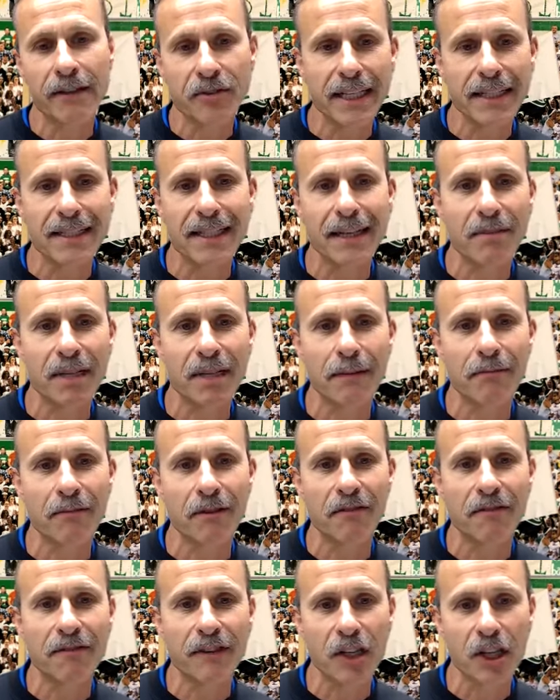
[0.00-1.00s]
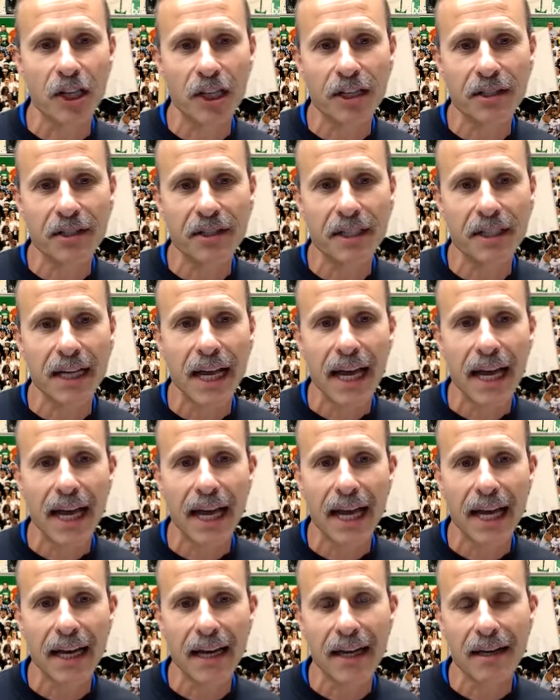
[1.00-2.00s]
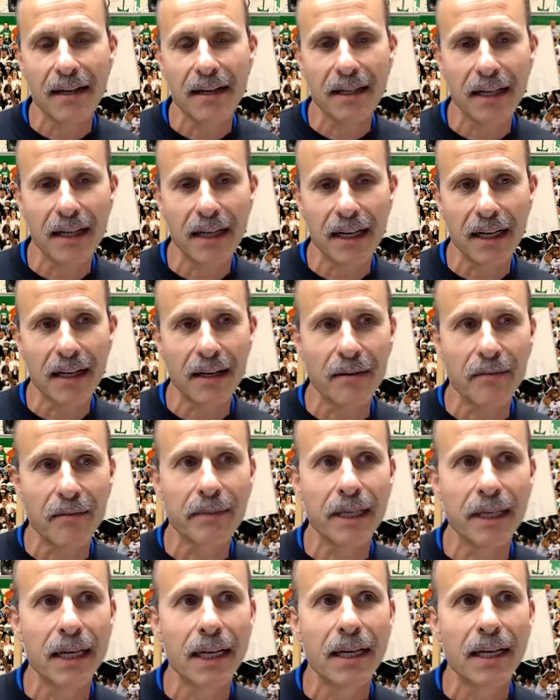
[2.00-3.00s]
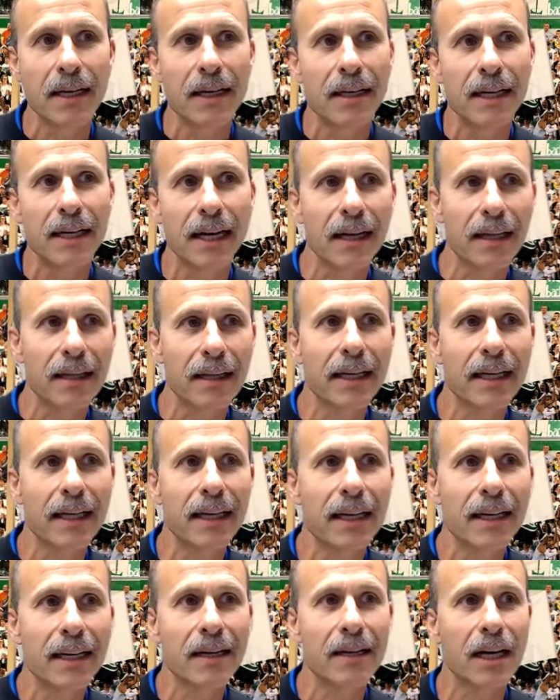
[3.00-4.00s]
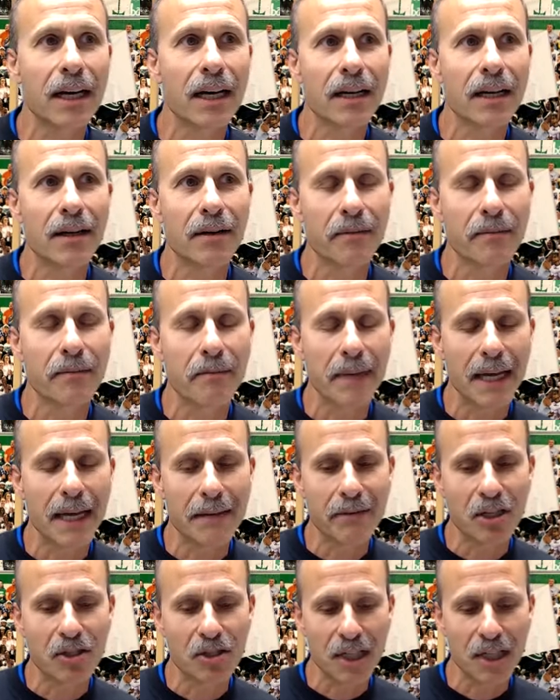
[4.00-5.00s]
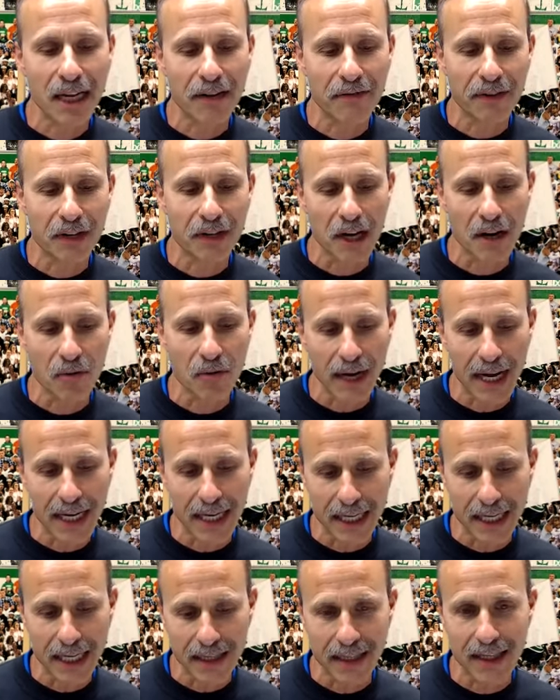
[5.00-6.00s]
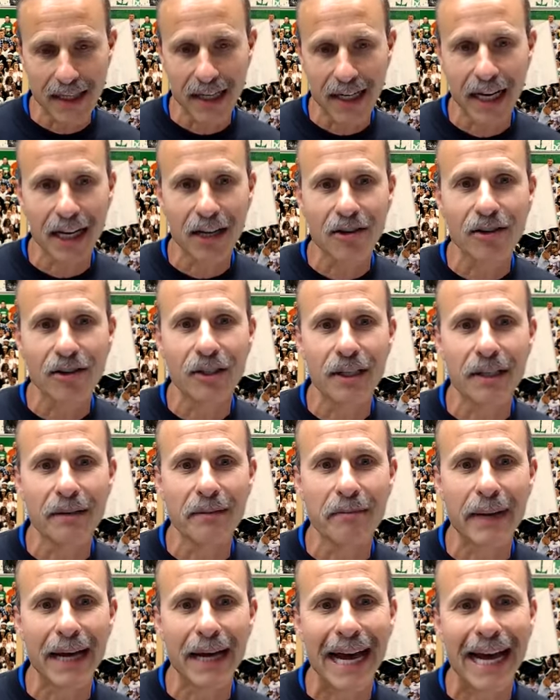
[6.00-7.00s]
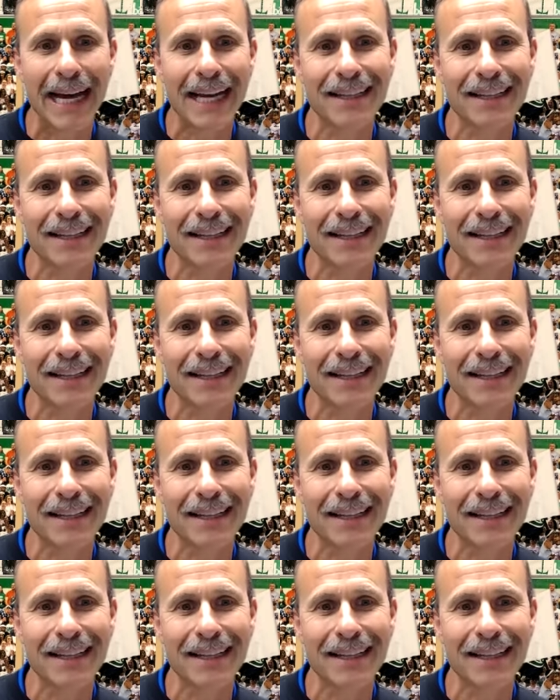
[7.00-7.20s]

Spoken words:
on September 1st, and Kelly made me shave for our wedding, and then I grew it back